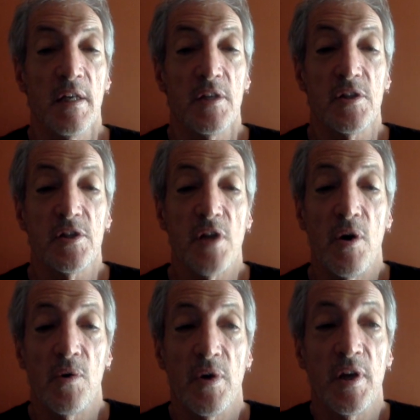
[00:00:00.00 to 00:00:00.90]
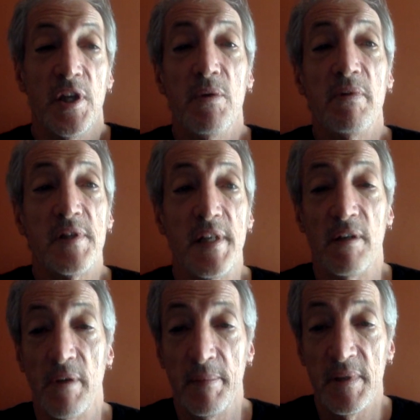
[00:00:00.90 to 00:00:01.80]
So you will see
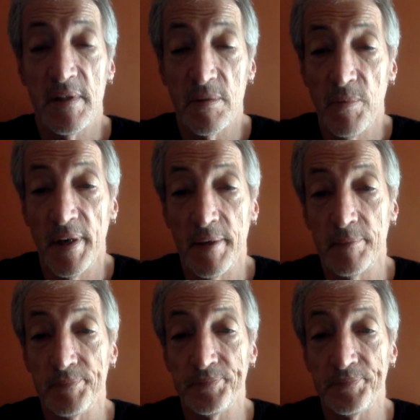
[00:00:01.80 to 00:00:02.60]
agreements where